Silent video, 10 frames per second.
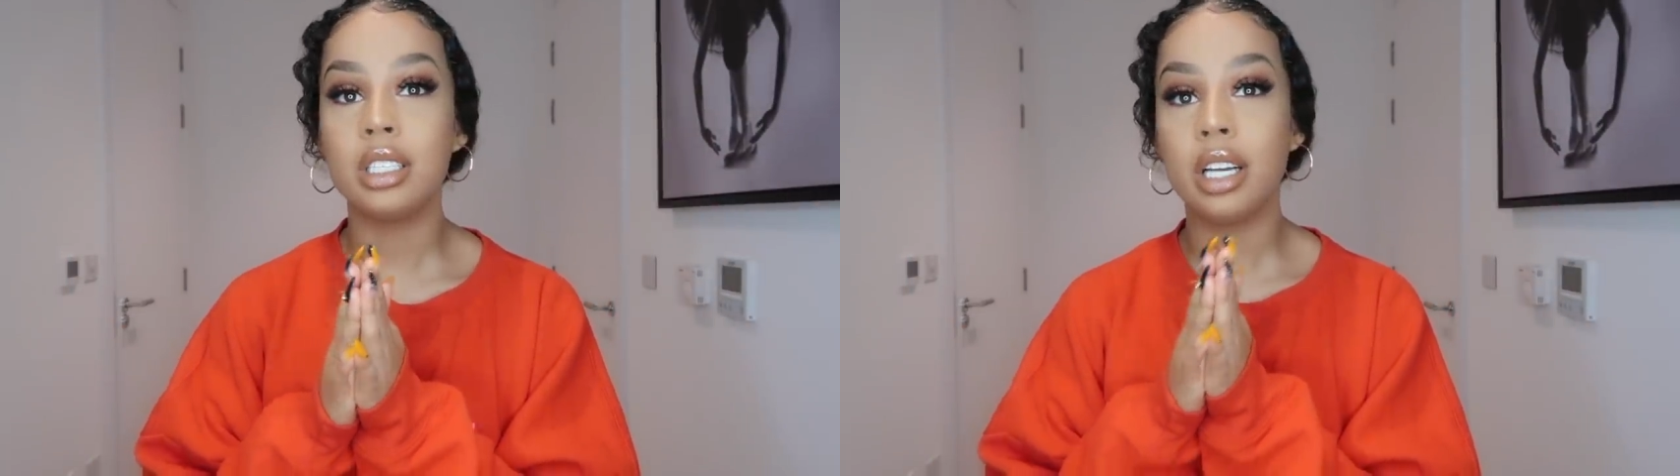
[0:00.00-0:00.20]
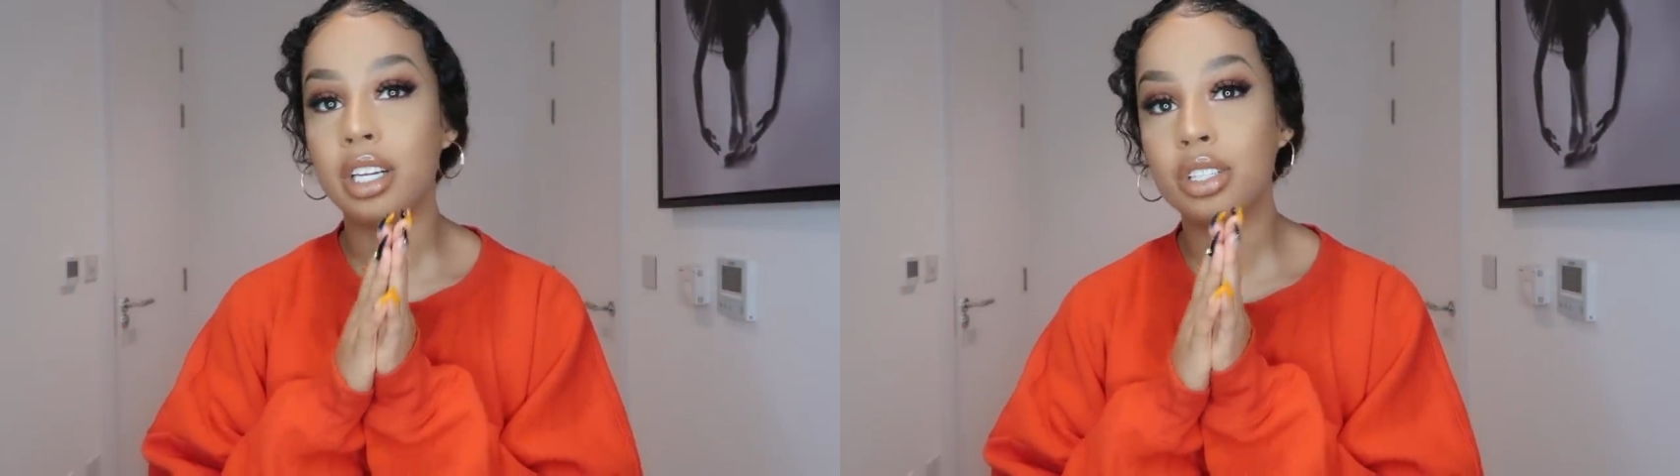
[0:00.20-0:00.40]

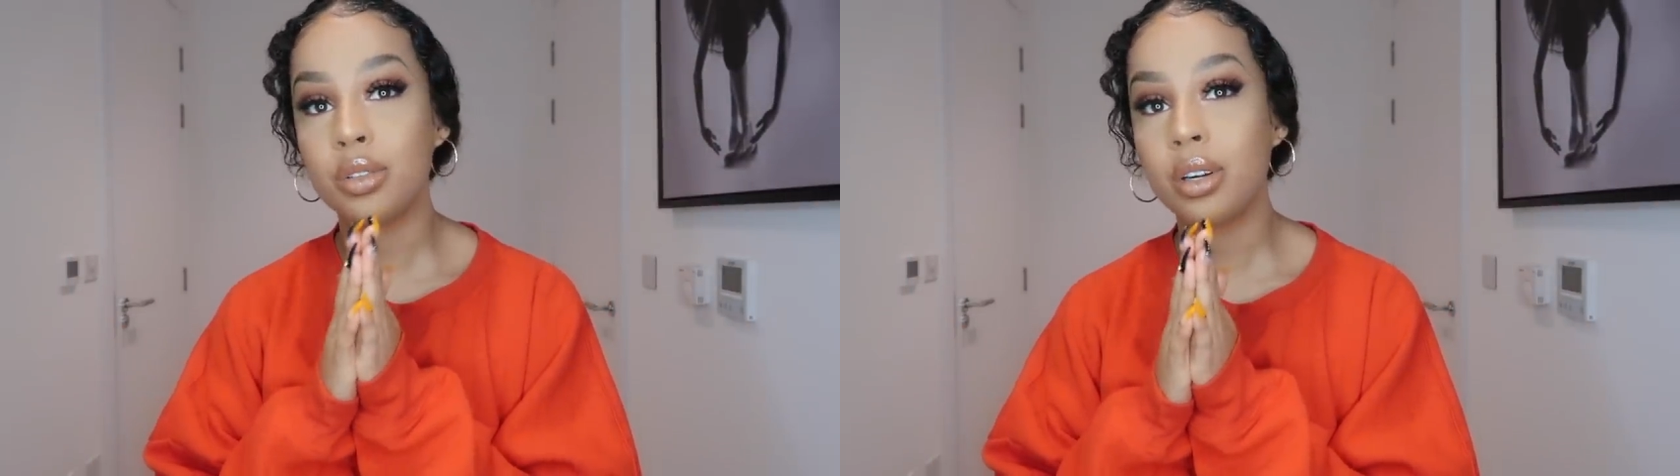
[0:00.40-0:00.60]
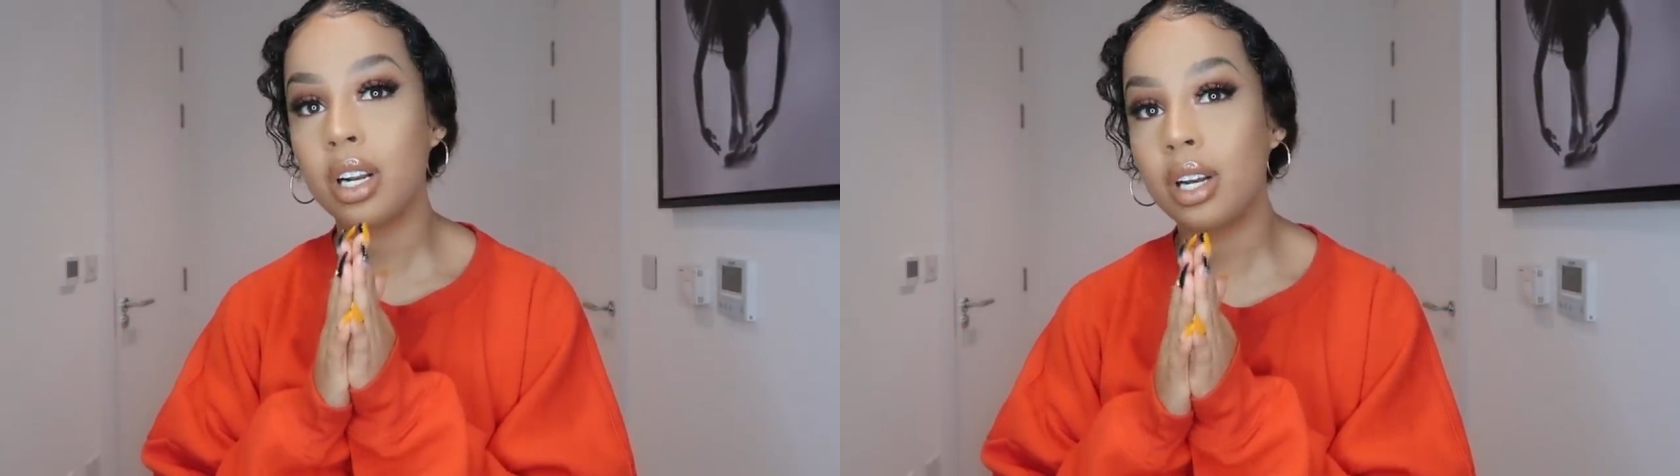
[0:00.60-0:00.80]
extra
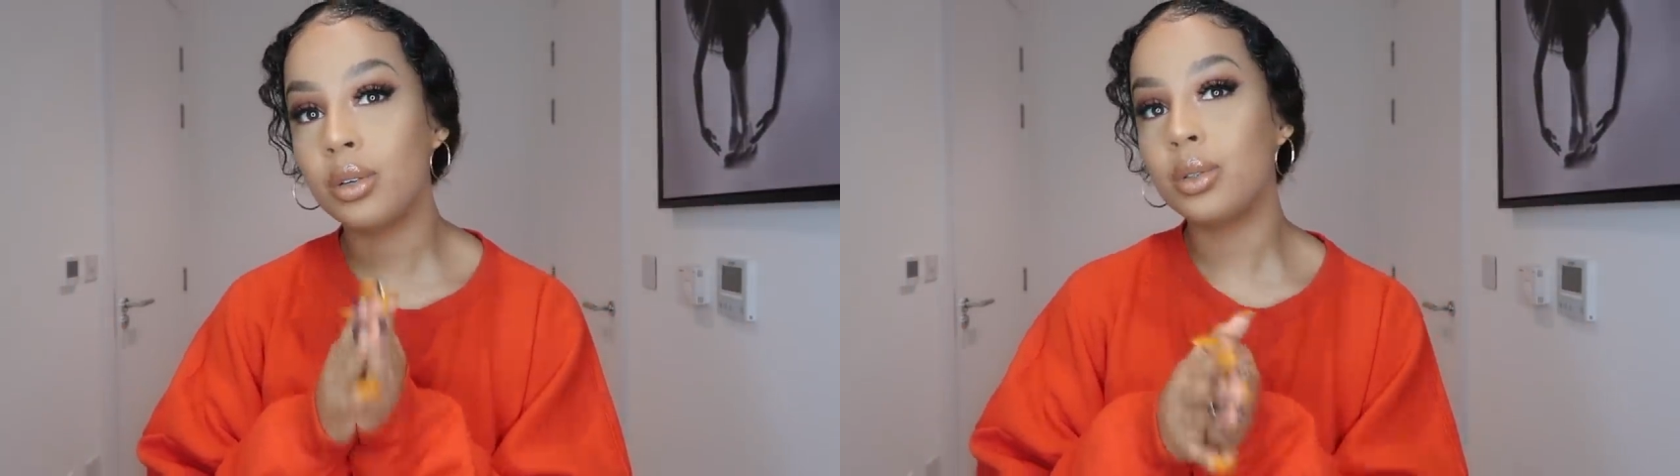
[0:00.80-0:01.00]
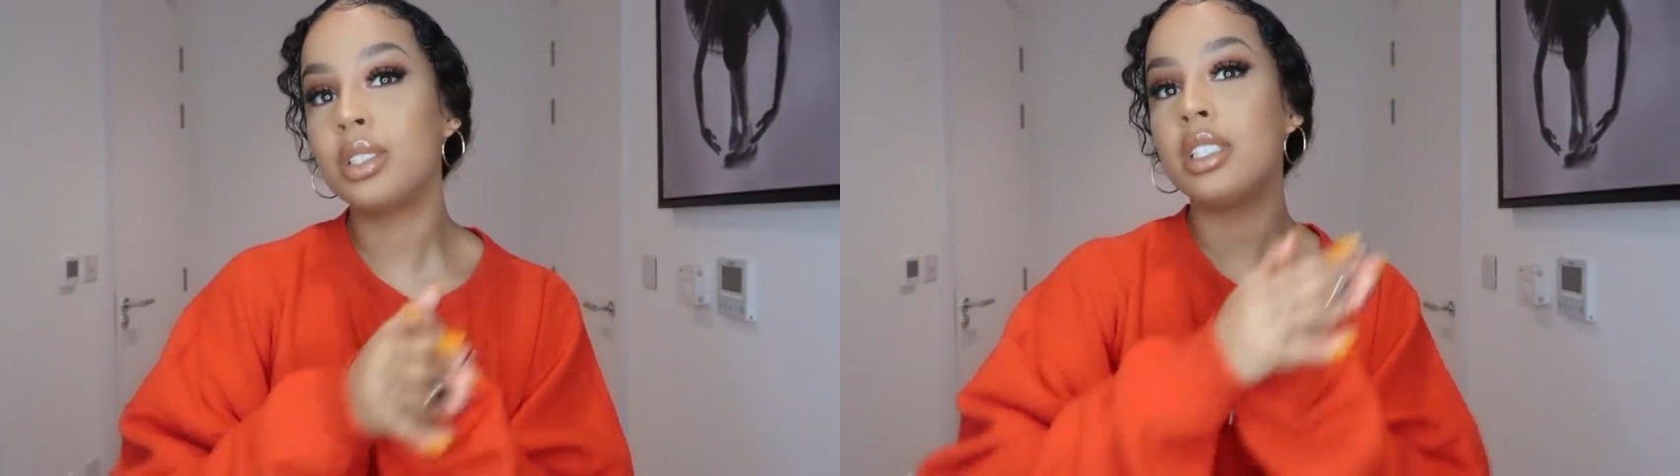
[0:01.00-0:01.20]

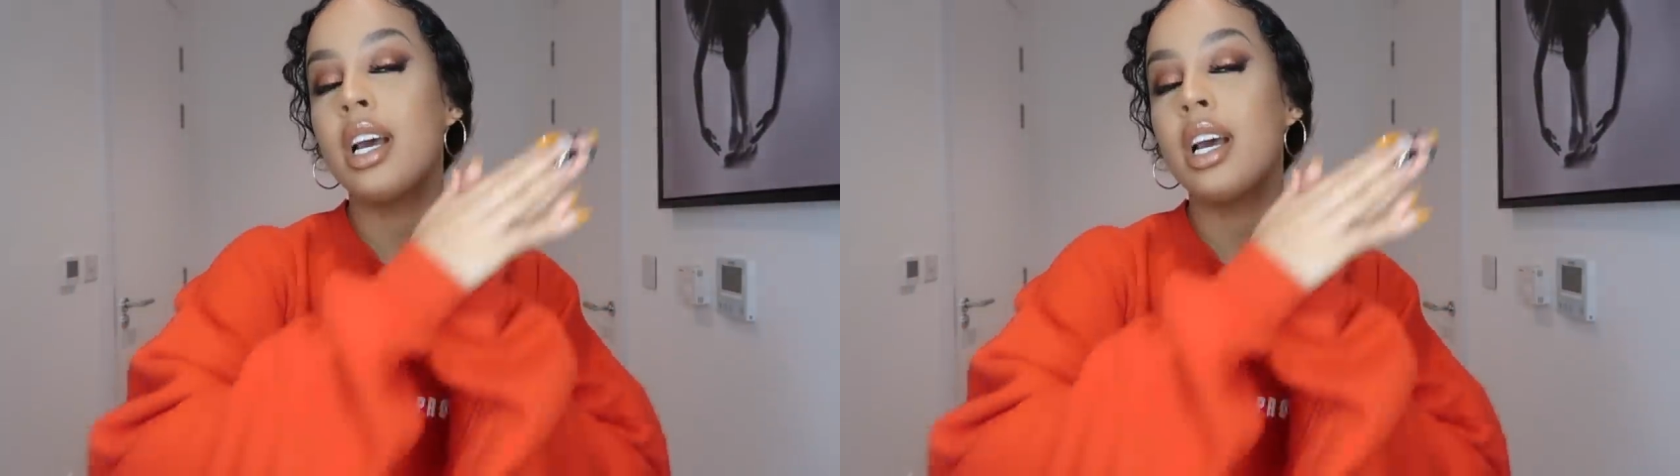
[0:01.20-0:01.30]
clothes.